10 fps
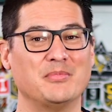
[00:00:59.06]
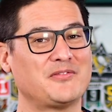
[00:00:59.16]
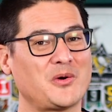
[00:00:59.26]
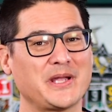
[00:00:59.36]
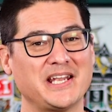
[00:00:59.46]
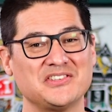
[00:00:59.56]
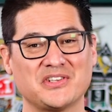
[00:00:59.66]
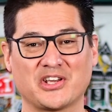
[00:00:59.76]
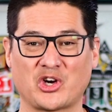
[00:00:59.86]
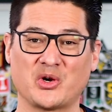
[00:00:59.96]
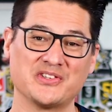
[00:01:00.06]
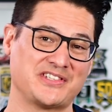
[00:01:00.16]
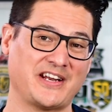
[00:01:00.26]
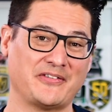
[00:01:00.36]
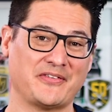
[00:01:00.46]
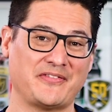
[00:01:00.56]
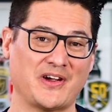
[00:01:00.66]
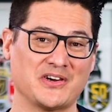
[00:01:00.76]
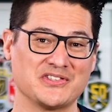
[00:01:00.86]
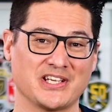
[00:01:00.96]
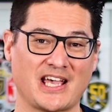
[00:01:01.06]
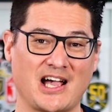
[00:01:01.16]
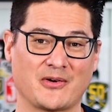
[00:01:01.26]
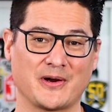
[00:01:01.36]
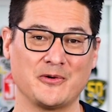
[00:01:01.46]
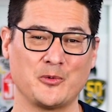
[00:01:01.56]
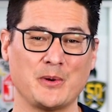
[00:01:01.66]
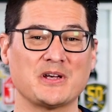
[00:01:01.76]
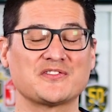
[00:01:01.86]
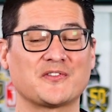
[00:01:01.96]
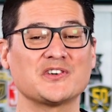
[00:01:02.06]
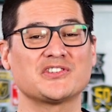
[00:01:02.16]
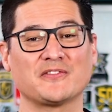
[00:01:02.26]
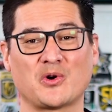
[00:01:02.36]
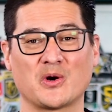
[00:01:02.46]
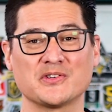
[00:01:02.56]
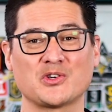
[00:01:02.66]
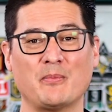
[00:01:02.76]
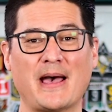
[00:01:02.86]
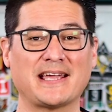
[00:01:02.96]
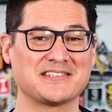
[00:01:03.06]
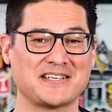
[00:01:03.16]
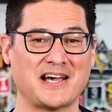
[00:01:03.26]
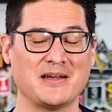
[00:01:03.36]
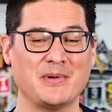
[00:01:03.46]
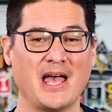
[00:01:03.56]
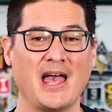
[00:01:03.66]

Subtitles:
before we get into the current state of affairs in Calgary, we must first, of course, go back in time